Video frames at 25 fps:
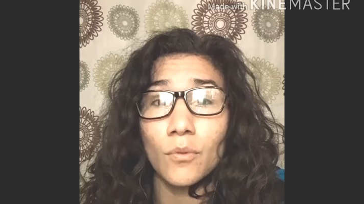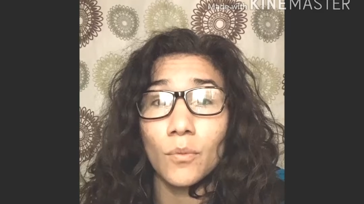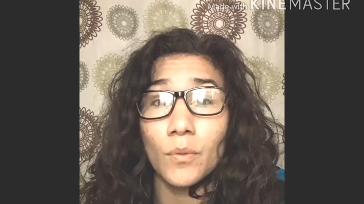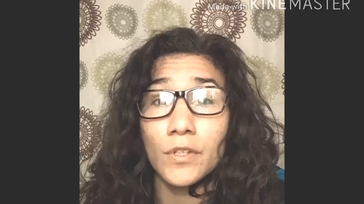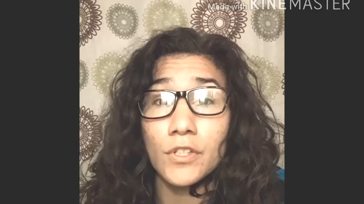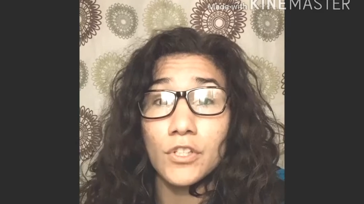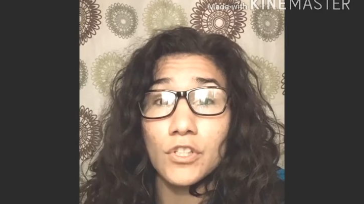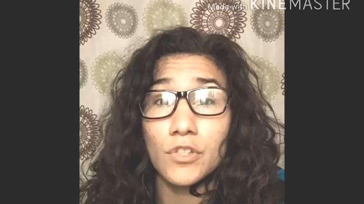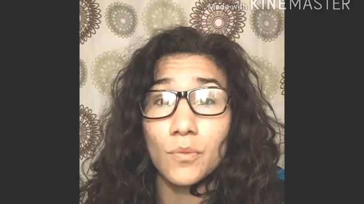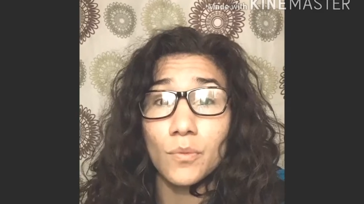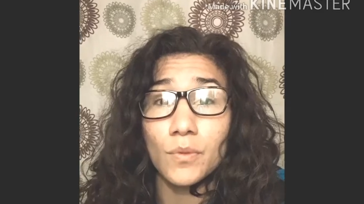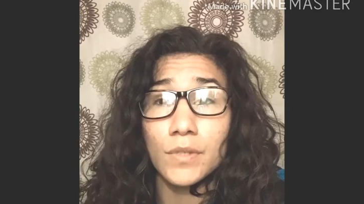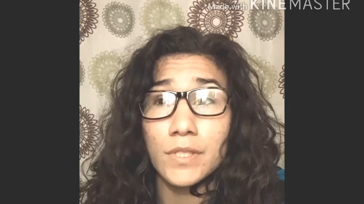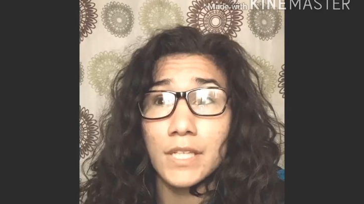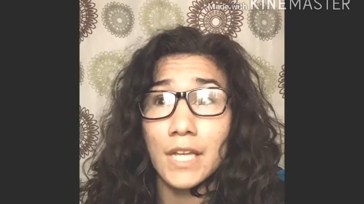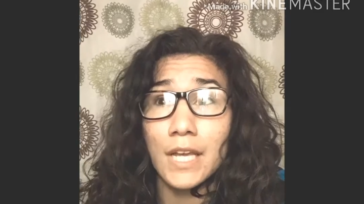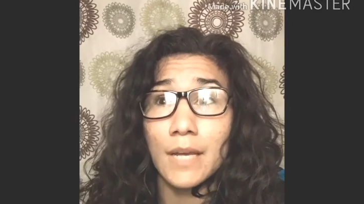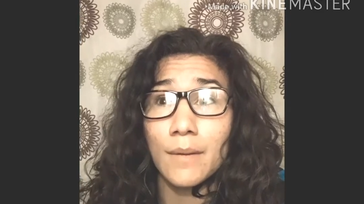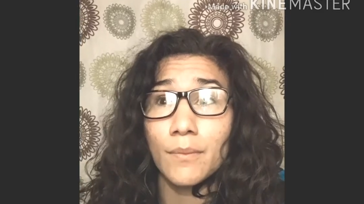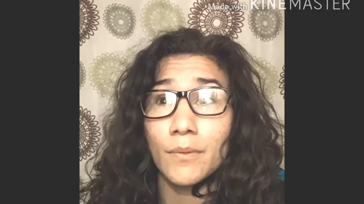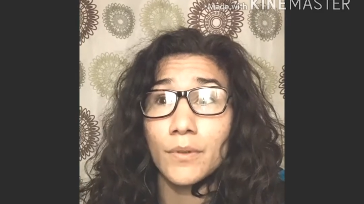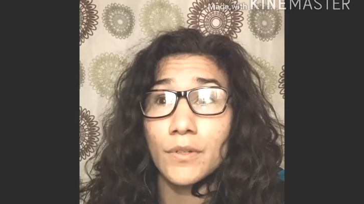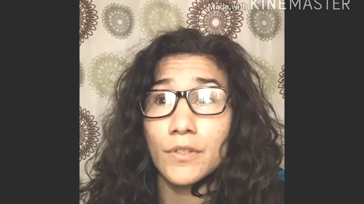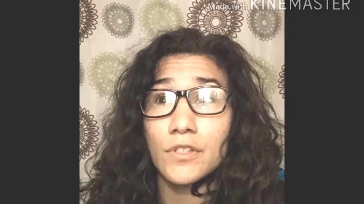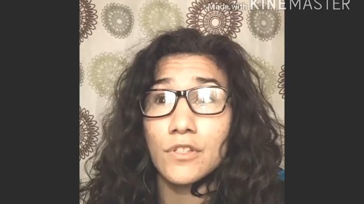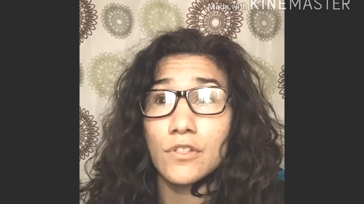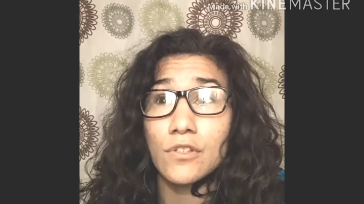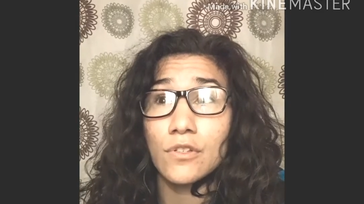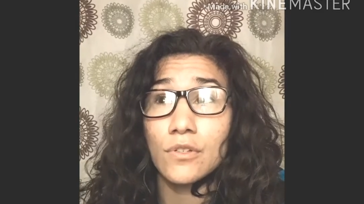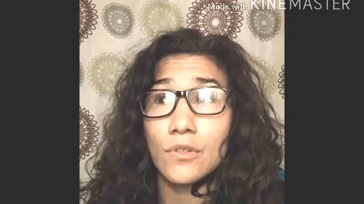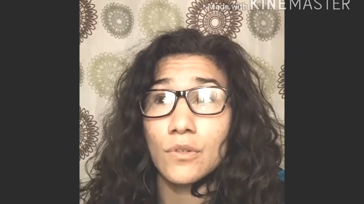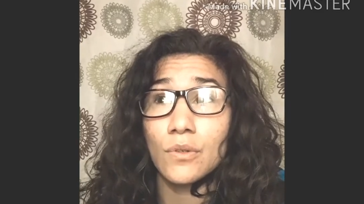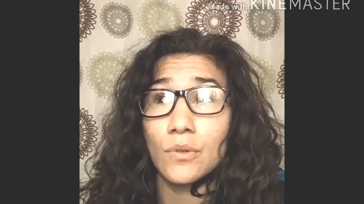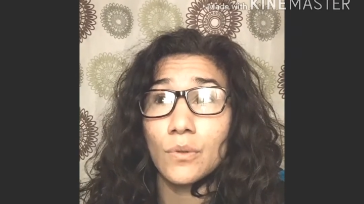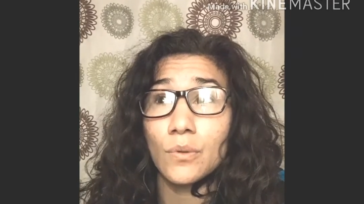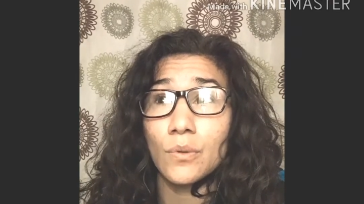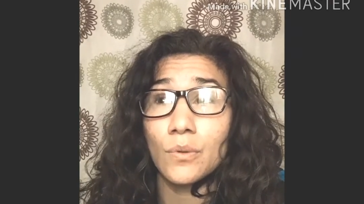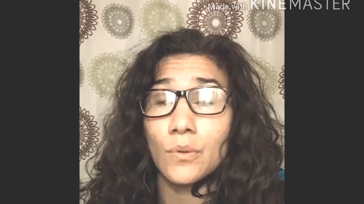which was able
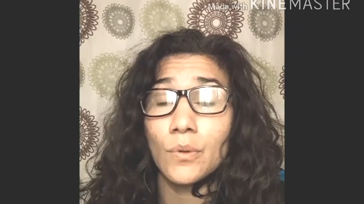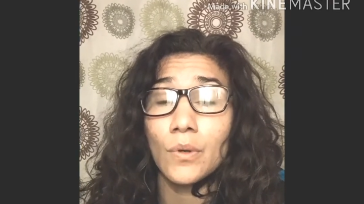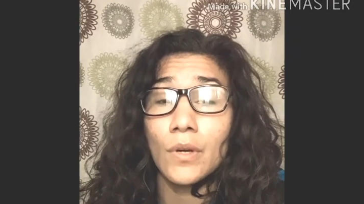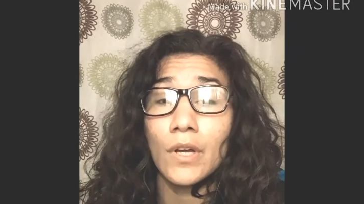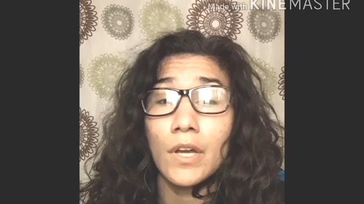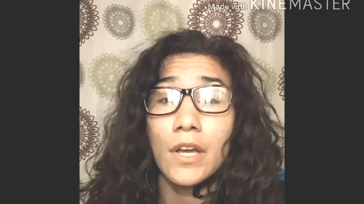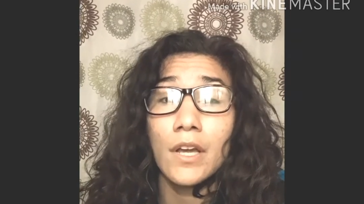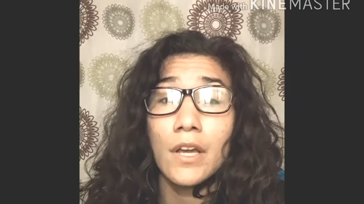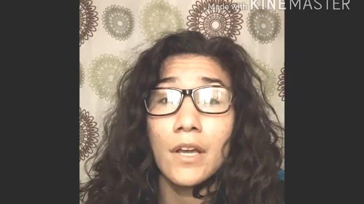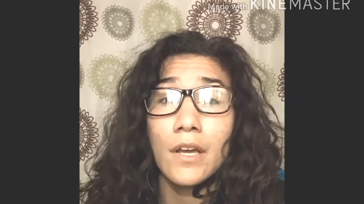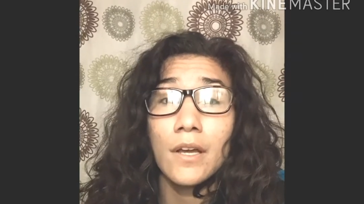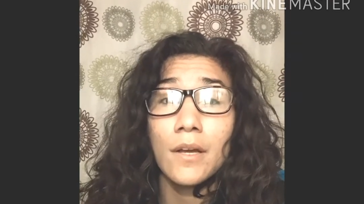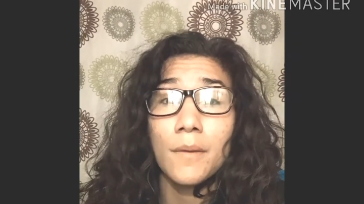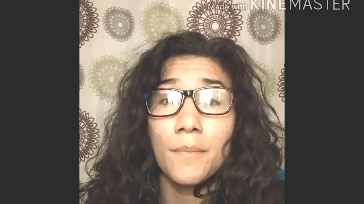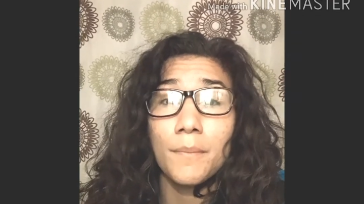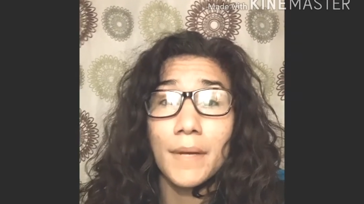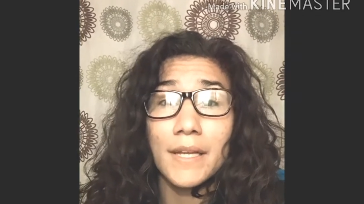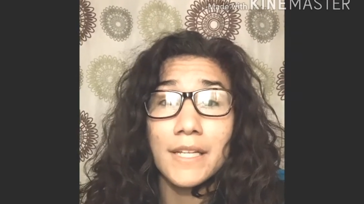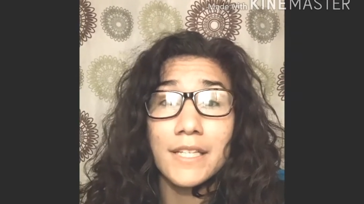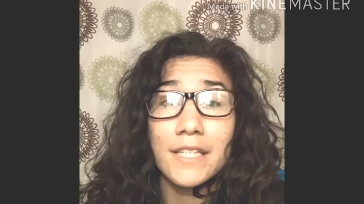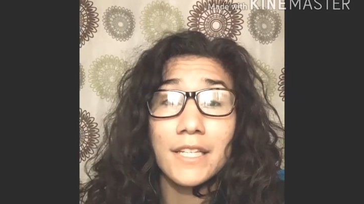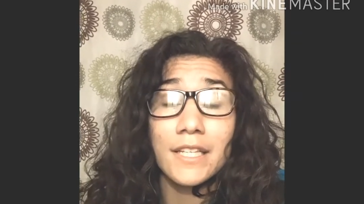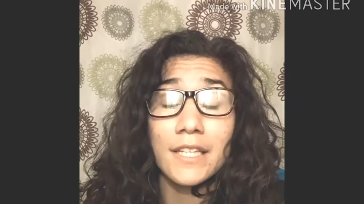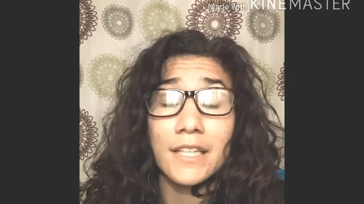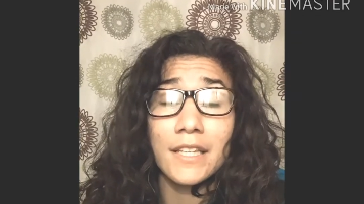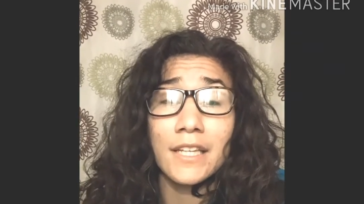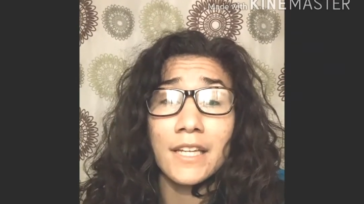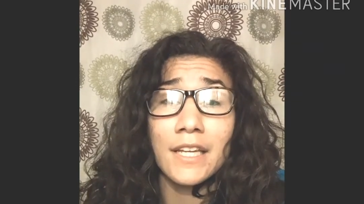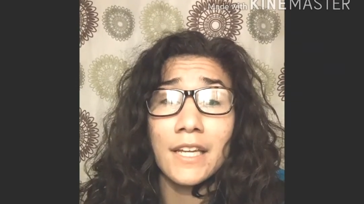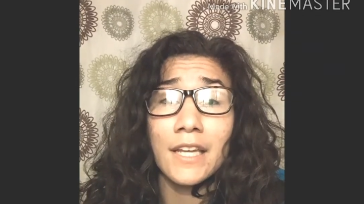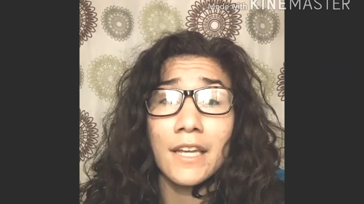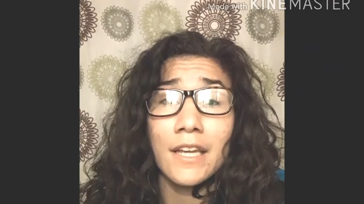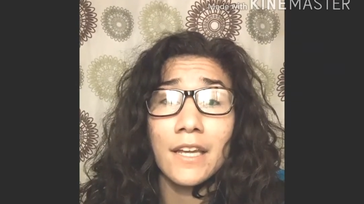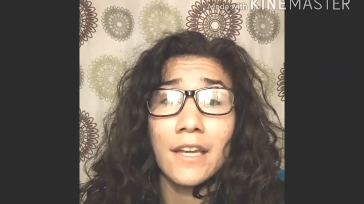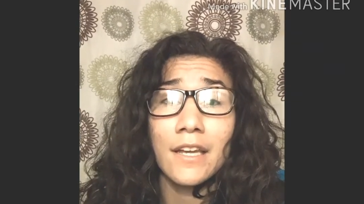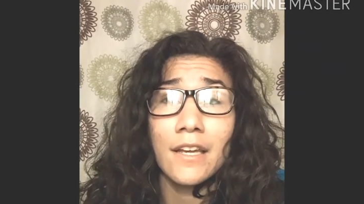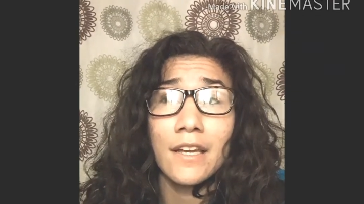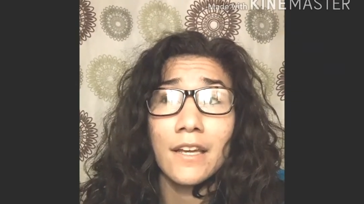to
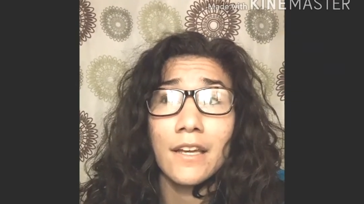basically